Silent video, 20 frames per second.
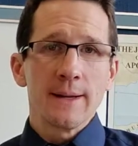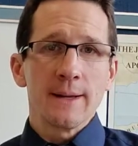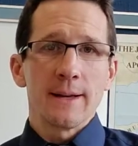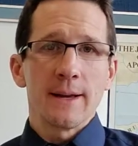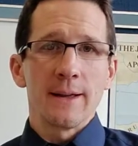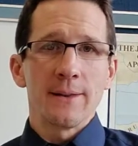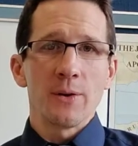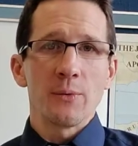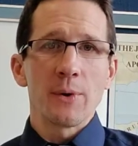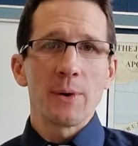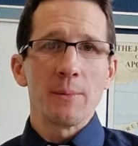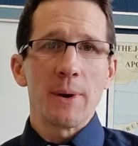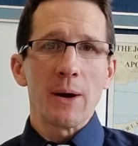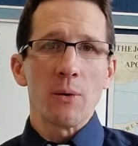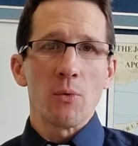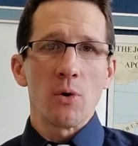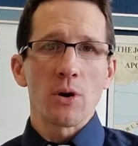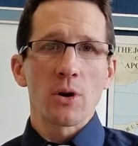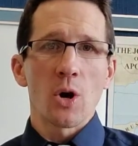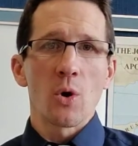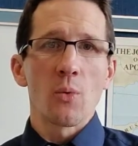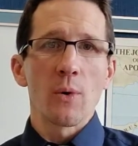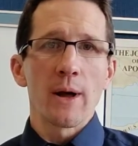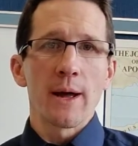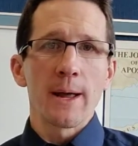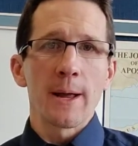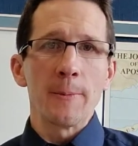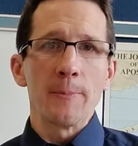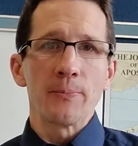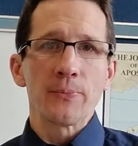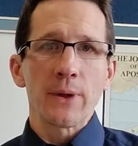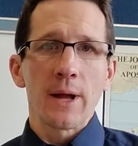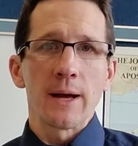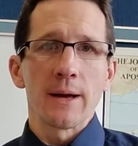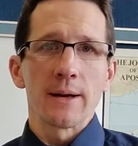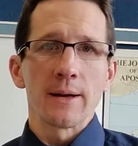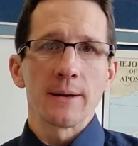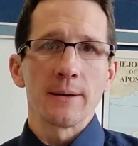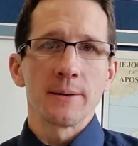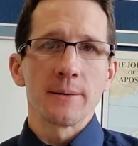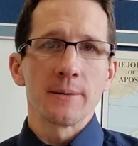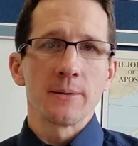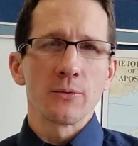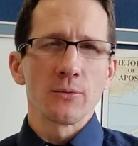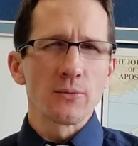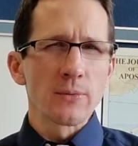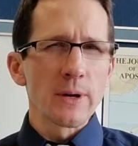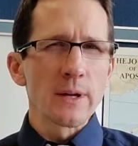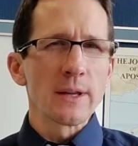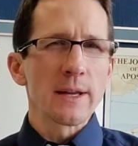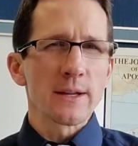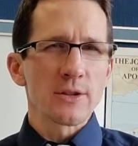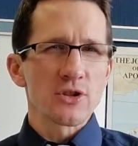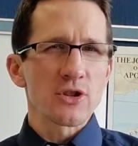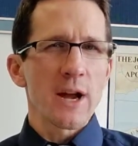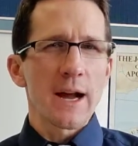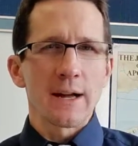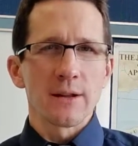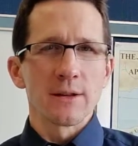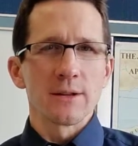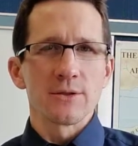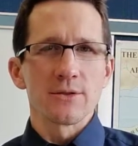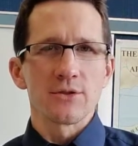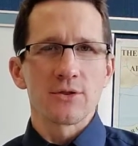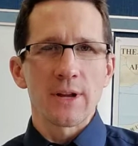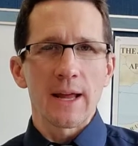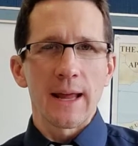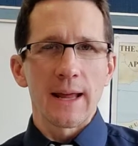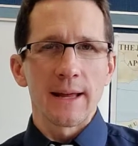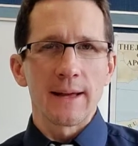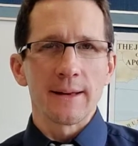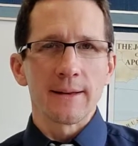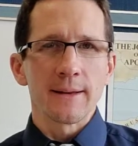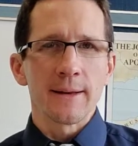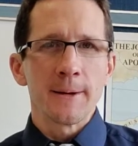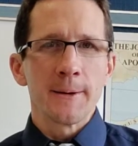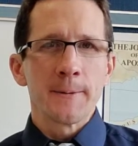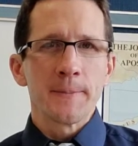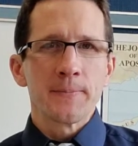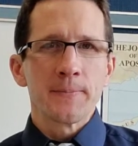and that we might walk away really challenged and